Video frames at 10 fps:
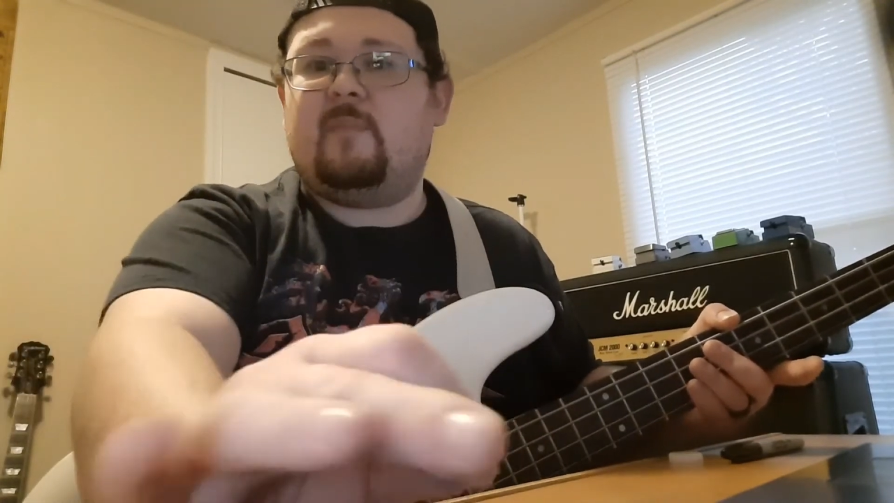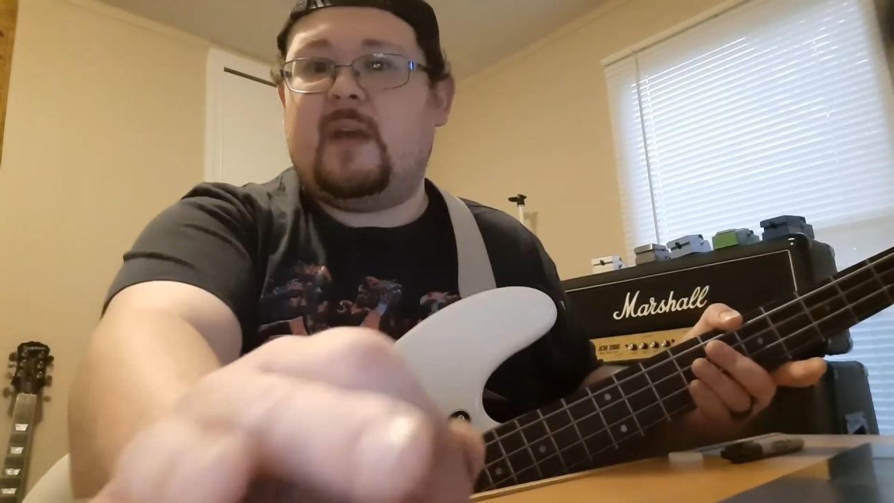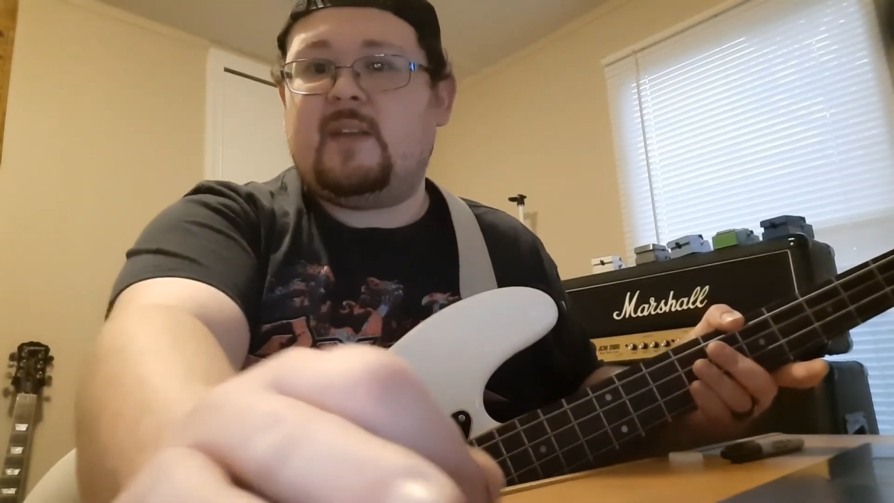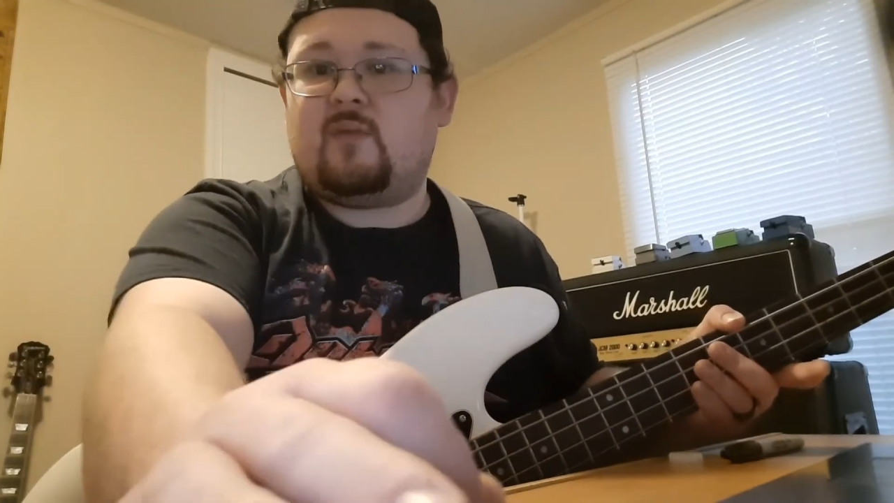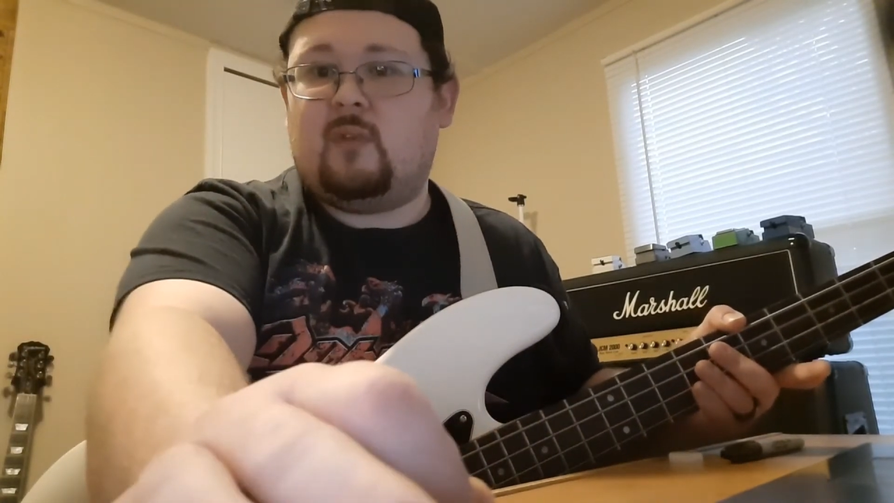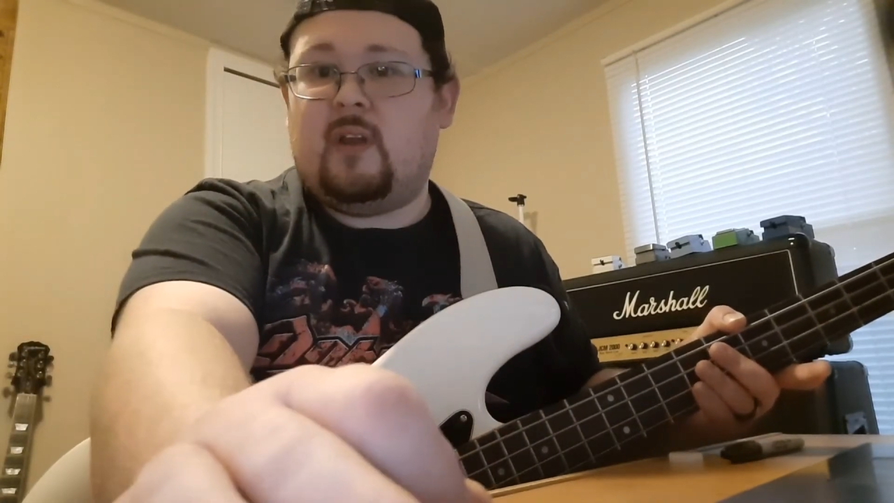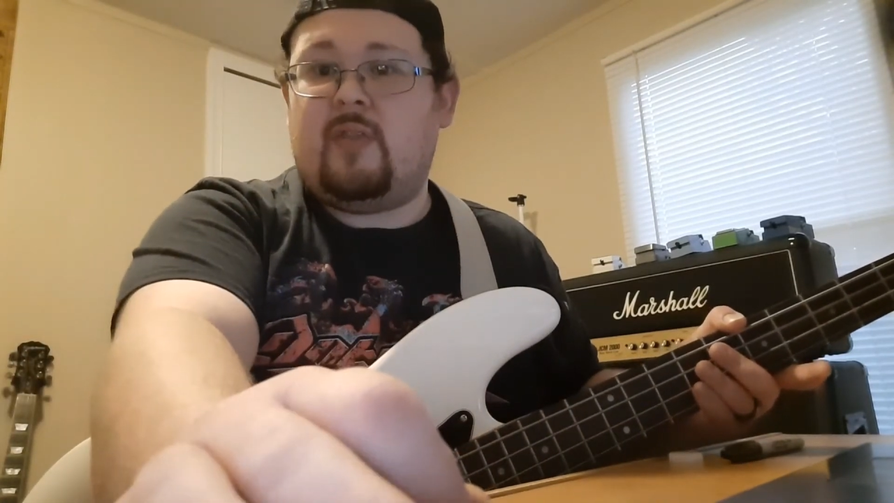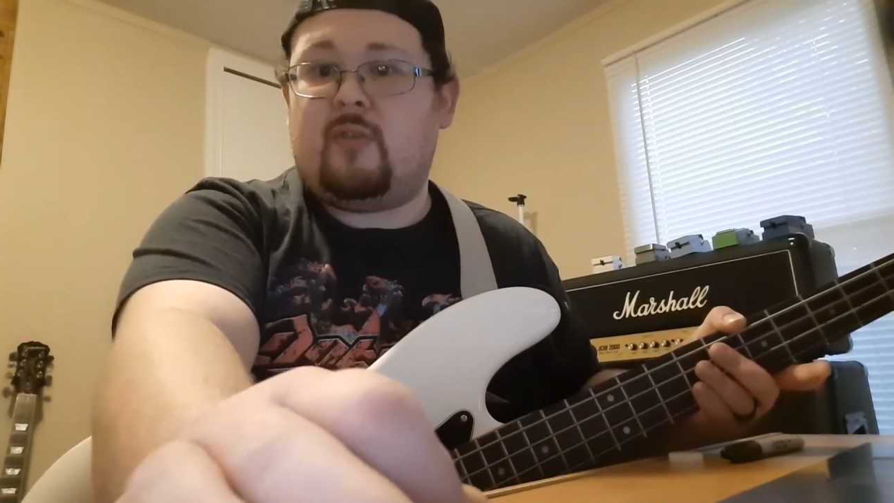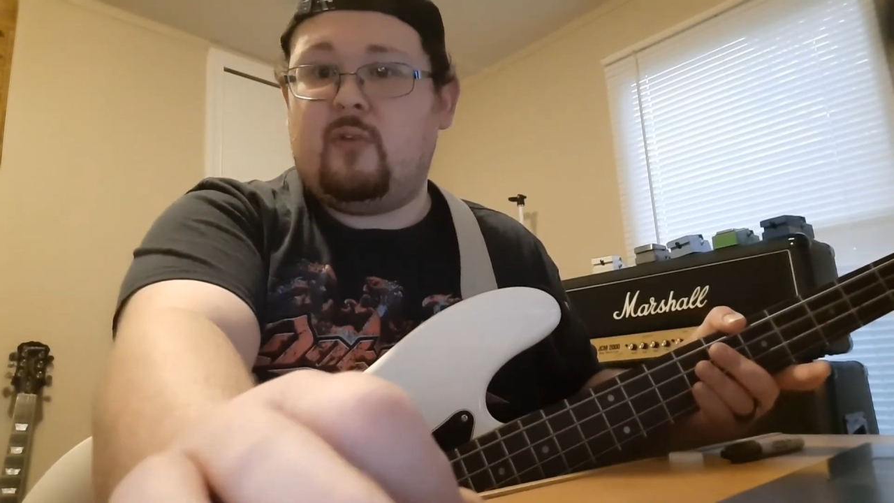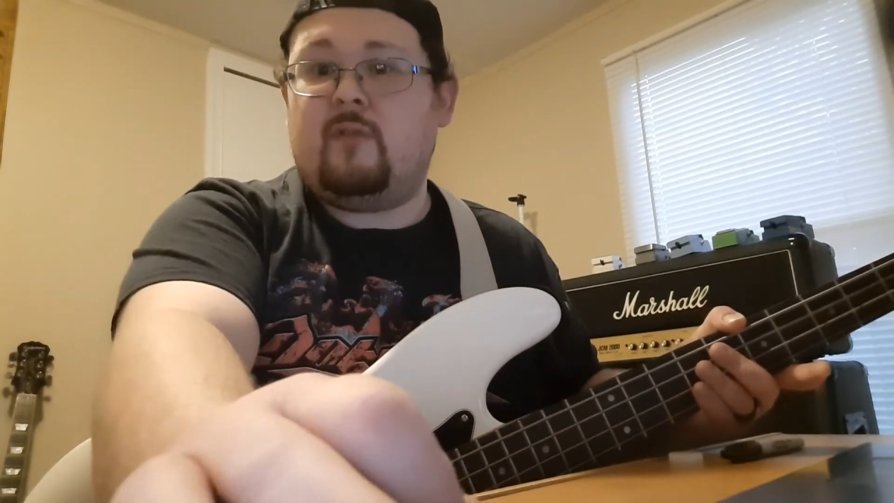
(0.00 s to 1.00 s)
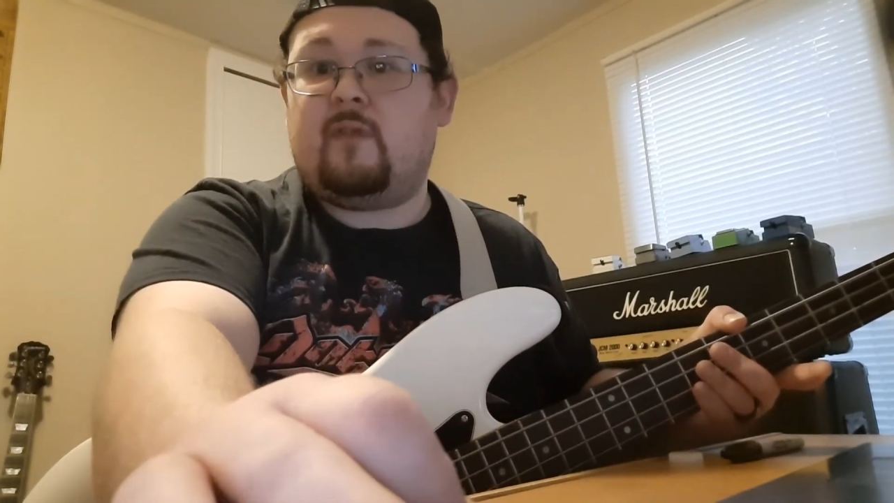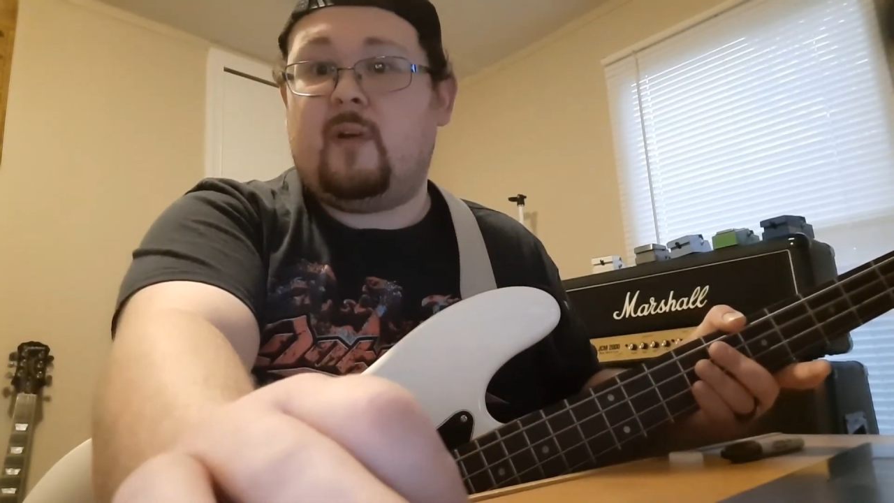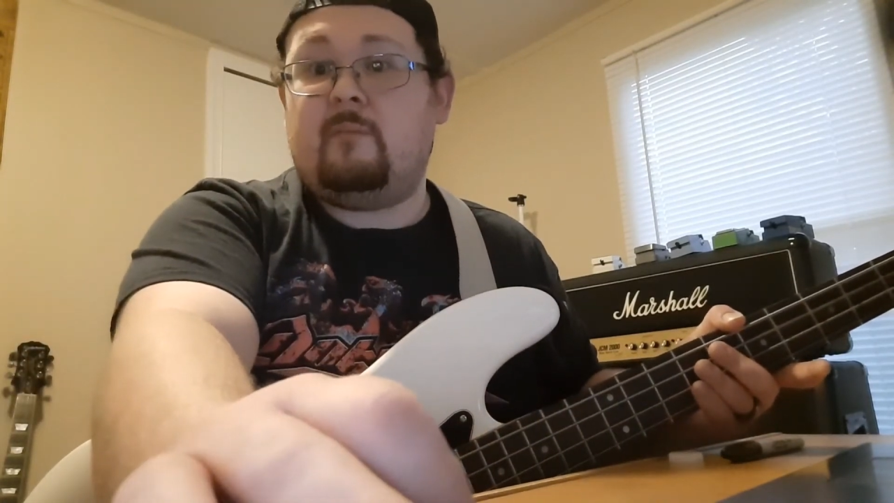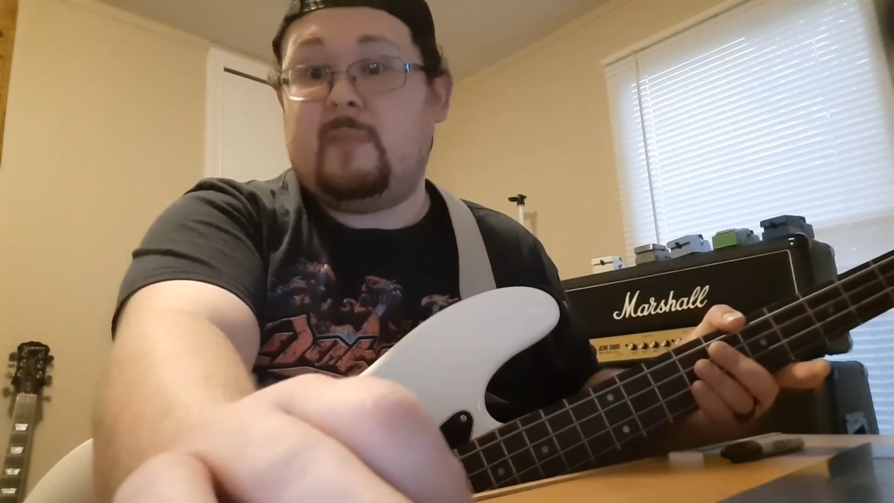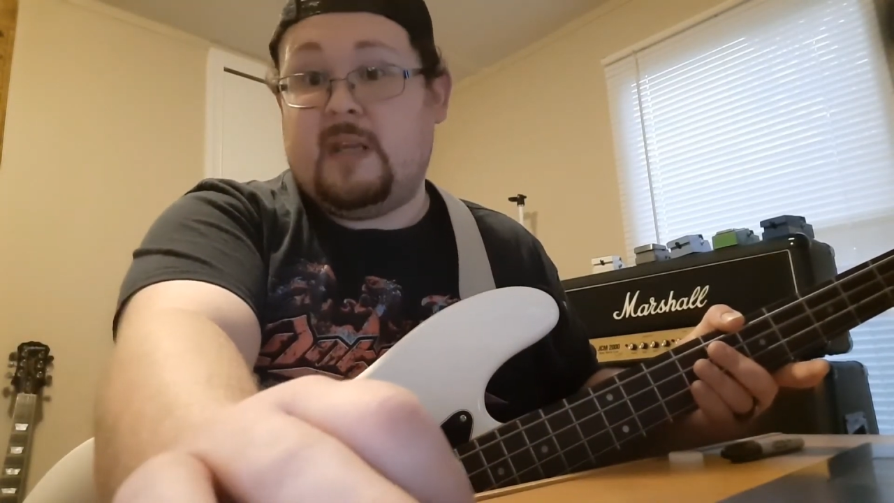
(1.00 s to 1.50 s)
bass run through
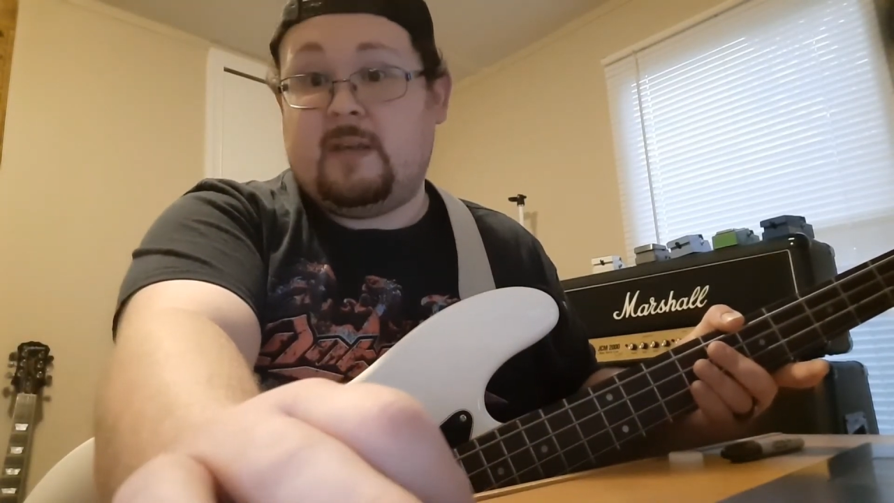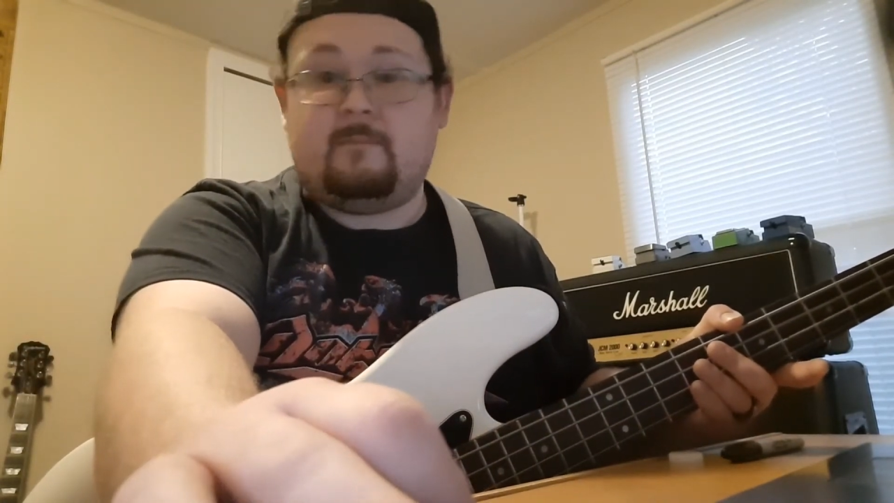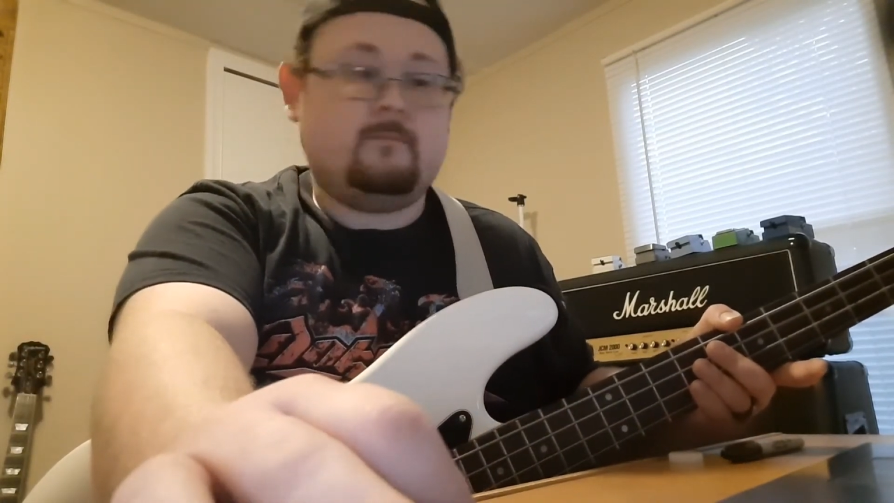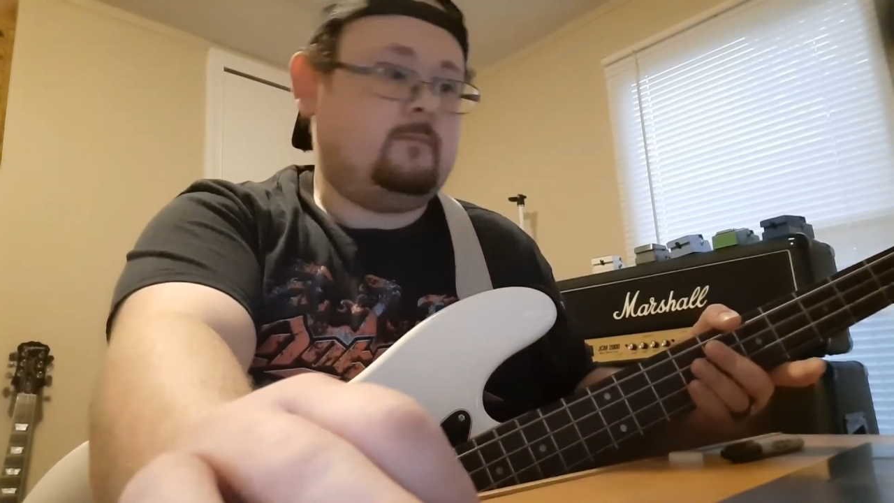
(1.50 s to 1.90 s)
from me.